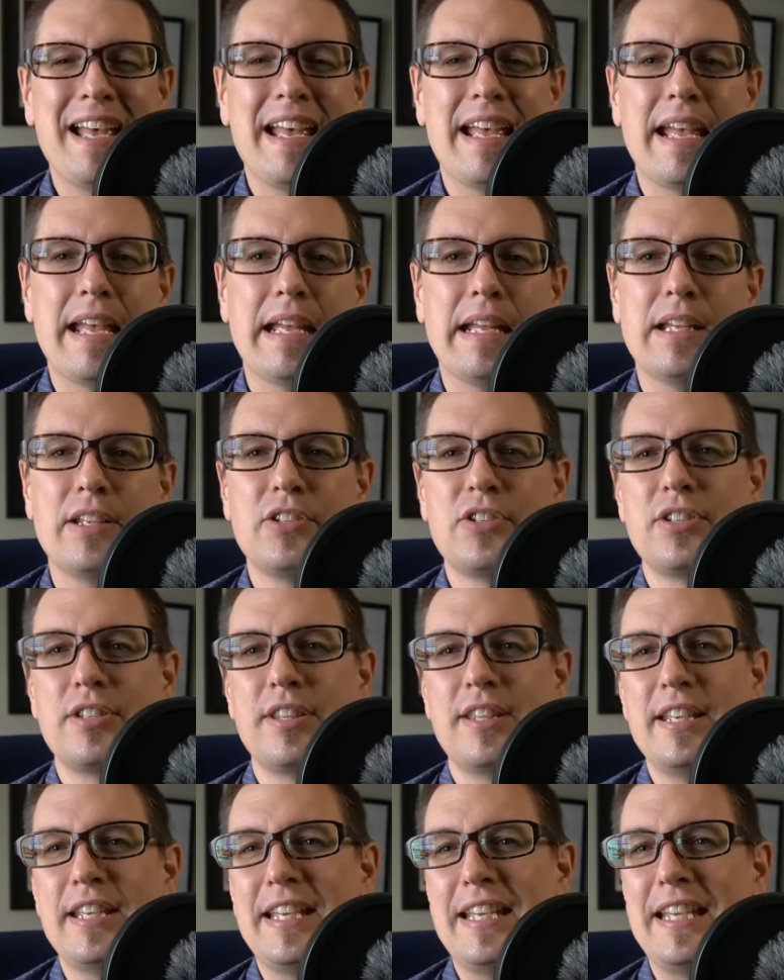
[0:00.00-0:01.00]
is
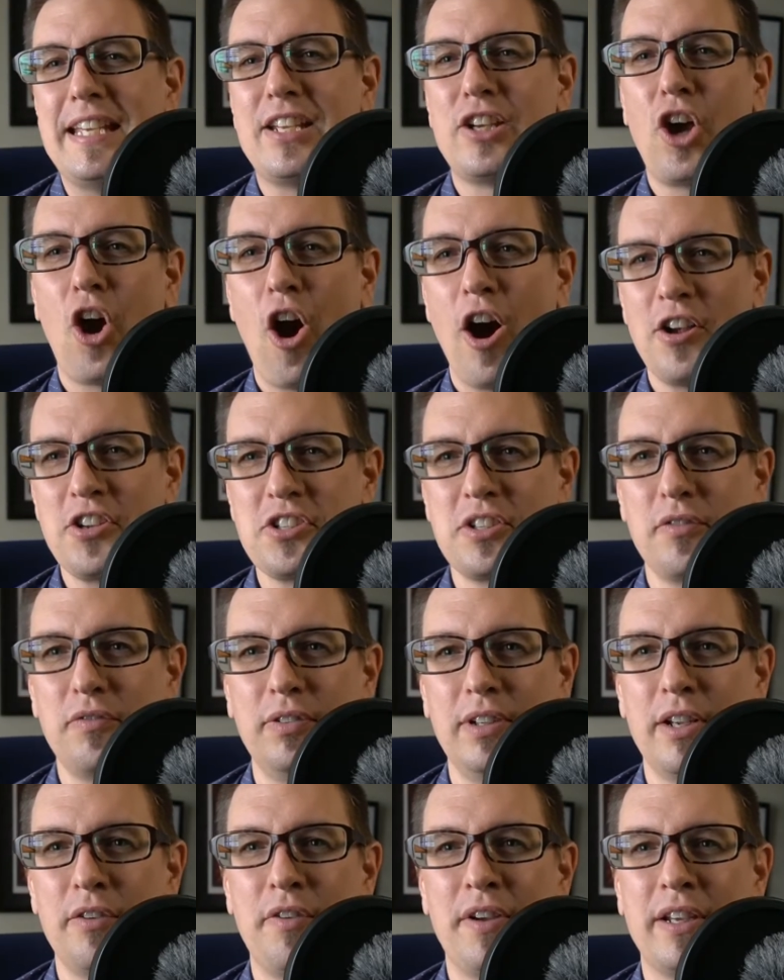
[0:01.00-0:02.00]
the cost of
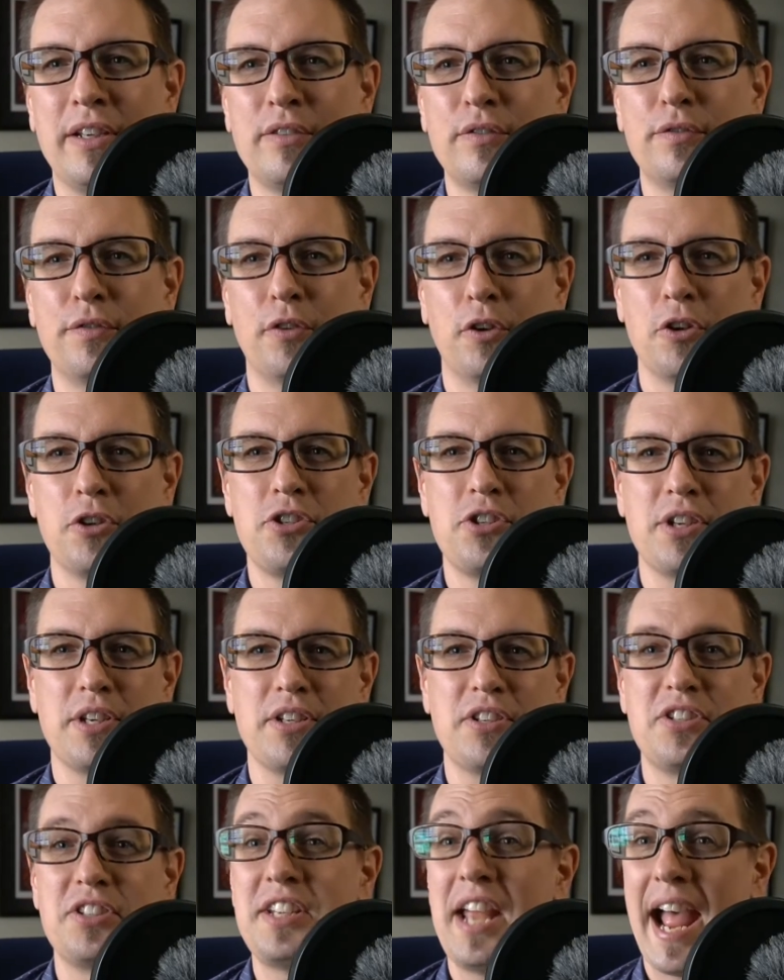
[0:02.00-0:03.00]
living
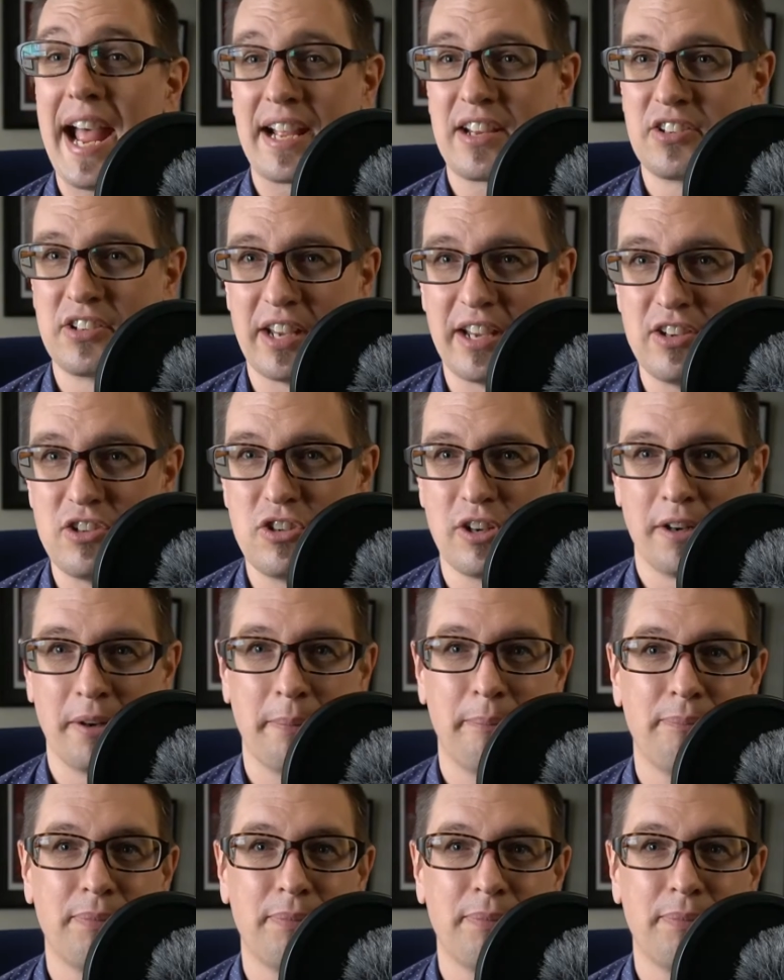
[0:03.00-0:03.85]
versus taxation.